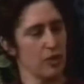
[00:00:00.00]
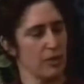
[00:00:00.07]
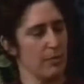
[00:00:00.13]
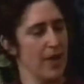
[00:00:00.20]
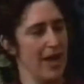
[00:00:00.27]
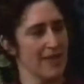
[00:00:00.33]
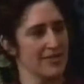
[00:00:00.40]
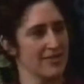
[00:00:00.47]
with
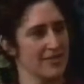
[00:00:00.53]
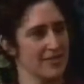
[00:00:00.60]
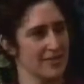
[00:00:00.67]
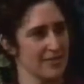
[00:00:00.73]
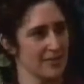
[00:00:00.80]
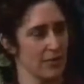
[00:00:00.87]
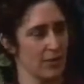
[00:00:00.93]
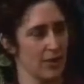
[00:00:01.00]

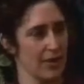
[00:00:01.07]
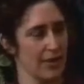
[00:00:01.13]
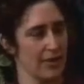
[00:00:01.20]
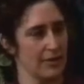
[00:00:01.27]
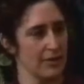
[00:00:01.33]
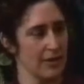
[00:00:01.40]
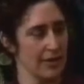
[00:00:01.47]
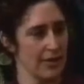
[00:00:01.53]
pests
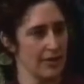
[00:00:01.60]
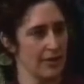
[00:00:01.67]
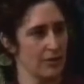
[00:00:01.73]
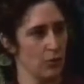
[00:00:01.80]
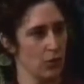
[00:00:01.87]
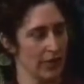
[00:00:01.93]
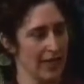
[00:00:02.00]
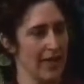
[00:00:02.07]
in an
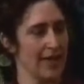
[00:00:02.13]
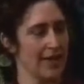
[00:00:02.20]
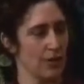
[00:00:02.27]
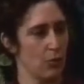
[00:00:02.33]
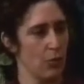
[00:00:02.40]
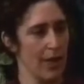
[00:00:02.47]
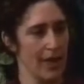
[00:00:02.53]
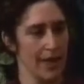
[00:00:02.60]

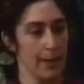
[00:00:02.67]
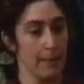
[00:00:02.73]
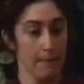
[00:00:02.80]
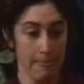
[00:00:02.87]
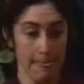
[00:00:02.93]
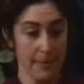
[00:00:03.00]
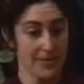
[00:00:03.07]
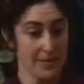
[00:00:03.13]
organic way,
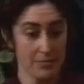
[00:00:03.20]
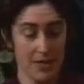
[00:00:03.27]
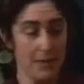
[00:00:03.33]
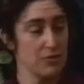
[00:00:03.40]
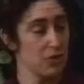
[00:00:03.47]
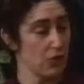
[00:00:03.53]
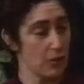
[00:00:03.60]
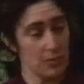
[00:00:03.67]

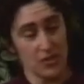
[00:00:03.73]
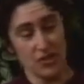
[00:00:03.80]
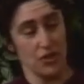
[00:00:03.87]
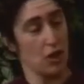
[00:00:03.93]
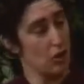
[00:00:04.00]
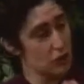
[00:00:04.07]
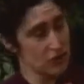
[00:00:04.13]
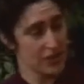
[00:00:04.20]
sometimes you're almost
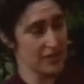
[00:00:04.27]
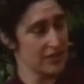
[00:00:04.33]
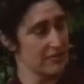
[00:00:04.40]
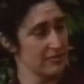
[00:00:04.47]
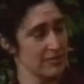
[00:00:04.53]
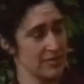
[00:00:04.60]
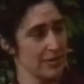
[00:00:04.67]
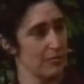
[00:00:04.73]
nose
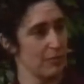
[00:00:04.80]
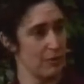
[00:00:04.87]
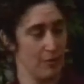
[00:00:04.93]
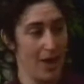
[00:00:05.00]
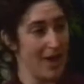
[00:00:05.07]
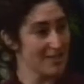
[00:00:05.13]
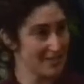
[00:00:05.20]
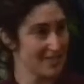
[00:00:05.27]
to
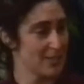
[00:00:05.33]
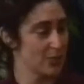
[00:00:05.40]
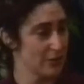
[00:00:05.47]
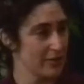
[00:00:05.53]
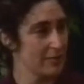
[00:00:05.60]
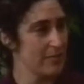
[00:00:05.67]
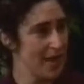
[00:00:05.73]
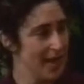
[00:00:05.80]
proboscis
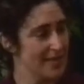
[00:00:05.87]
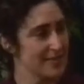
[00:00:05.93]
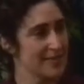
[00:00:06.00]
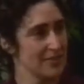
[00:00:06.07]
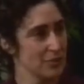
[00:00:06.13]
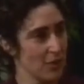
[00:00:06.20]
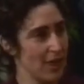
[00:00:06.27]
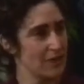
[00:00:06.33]
with a pest,
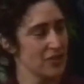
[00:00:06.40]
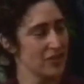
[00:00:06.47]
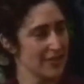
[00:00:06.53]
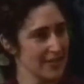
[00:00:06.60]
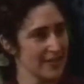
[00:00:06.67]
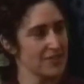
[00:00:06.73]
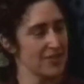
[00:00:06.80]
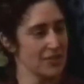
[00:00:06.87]
and you actually
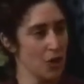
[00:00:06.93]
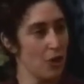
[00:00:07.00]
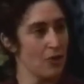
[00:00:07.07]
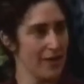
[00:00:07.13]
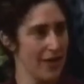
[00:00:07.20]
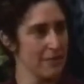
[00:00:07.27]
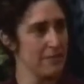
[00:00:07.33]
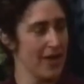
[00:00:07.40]
get to know
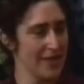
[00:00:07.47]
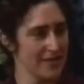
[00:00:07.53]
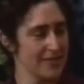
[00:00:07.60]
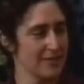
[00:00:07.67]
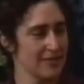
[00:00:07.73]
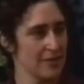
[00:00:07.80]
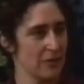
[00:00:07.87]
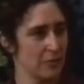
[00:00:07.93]
that
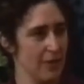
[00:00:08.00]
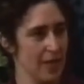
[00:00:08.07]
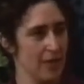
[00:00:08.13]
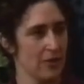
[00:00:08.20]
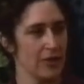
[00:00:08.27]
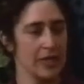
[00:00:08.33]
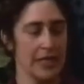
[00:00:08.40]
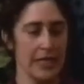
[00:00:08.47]
pest a little better.